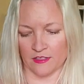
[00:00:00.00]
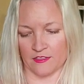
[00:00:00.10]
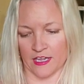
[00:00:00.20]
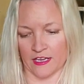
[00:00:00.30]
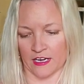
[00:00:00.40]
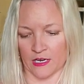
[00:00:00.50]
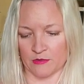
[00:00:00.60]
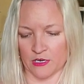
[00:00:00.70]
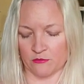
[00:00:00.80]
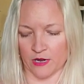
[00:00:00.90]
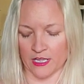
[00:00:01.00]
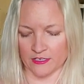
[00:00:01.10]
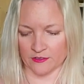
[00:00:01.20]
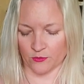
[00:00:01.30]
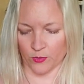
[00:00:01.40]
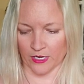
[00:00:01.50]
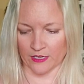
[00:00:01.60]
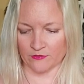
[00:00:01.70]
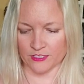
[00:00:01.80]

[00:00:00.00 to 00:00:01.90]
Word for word: that I regret what I've